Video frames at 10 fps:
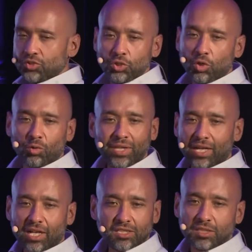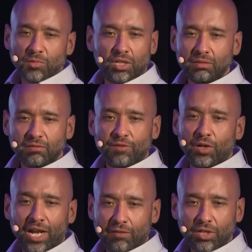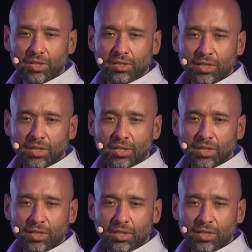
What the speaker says: you own that customer forever,